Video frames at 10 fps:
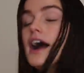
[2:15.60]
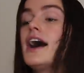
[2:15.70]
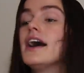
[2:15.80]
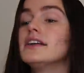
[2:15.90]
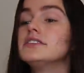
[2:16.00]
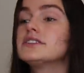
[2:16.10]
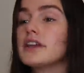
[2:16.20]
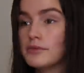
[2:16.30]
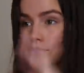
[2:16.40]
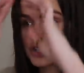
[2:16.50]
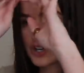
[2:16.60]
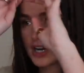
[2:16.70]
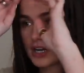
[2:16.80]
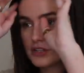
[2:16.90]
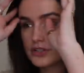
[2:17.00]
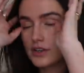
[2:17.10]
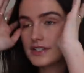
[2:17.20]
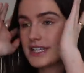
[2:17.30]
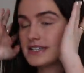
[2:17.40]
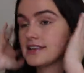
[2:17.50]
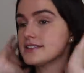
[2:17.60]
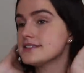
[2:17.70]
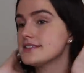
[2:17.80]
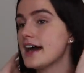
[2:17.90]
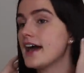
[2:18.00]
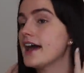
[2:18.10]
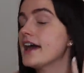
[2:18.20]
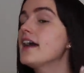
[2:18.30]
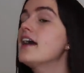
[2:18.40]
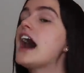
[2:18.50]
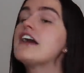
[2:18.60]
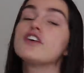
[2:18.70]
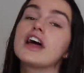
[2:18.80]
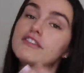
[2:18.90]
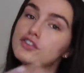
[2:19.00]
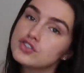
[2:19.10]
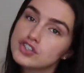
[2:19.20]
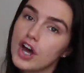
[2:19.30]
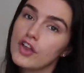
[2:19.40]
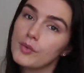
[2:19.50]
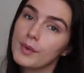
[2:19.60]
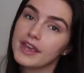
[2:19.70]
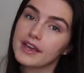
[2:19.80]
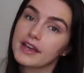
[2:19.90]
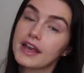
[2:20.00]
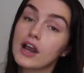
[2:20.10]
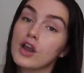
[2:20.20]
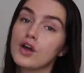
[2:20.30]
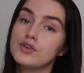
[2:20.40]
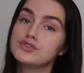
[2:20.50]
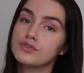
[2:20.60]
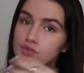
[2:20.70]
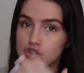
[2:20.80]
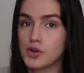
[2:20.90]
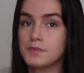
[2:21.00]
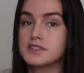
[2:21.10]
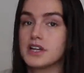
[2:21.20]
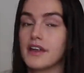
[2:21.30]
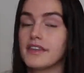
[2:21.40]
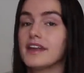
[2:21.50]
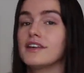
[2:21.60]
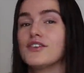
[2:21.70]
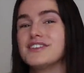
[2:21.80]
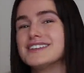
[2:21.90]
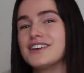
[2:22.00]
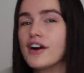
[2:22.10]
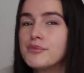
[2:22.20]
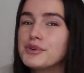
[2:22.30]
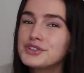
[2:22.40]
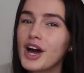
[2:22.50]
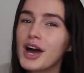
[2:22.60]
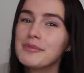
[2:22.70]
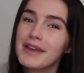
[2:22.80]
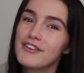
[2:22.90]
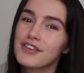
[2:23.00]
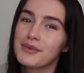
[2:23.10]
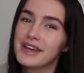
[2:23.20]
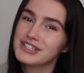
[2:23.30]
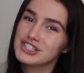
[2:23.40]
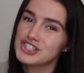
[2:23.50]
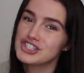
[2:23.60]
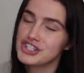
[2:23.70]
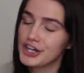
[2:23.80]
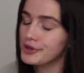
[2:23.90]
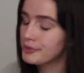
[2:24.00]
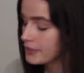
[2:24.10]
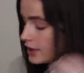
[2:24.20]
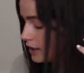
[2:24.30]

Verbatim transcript: and yeah, I'm going to try and get loads of content done today. I feel like if you start the week and get loads of your jobs done, then obviously you have more time later in the week to just chill. Um,